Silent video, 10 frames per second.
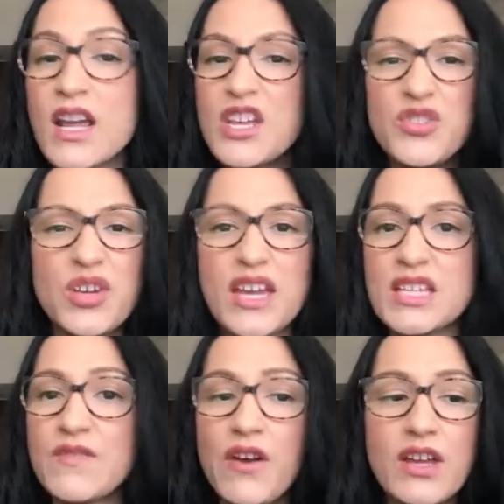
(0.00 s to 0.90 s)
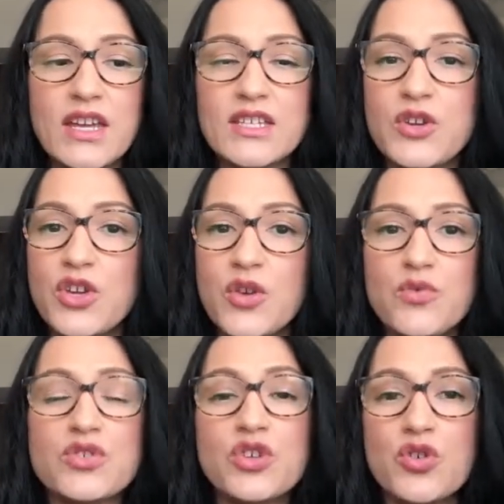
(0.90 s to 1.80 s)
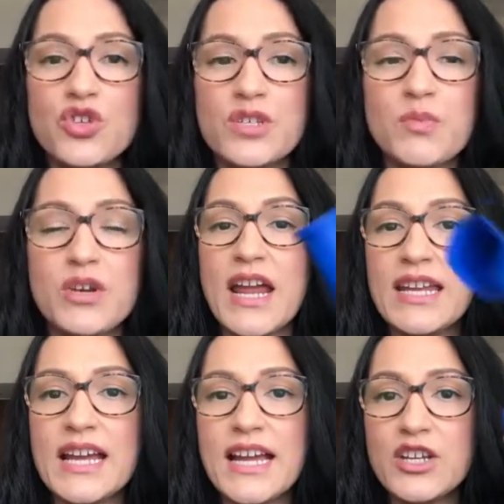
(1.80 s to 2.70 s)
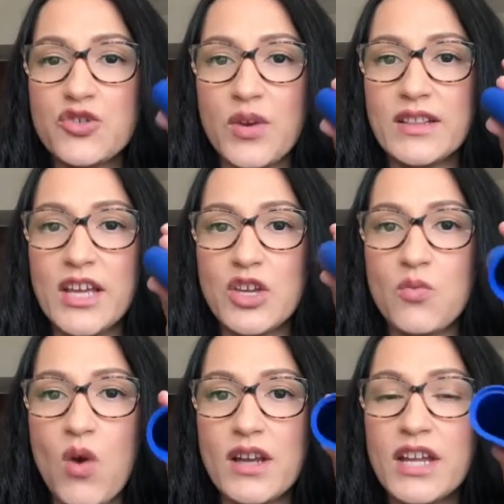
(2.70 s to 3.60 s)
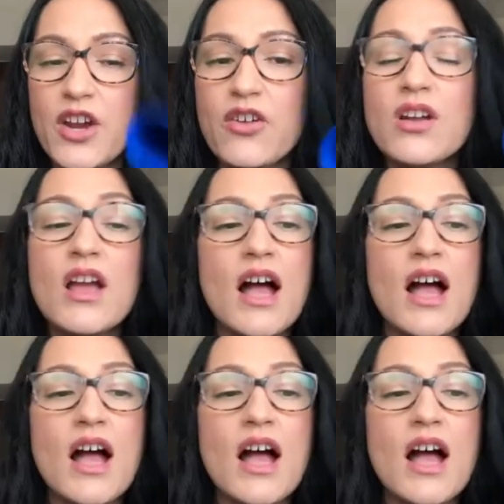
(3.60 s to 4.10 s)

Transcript: So again, it's very easy to use. You just put kind of drink that you want here.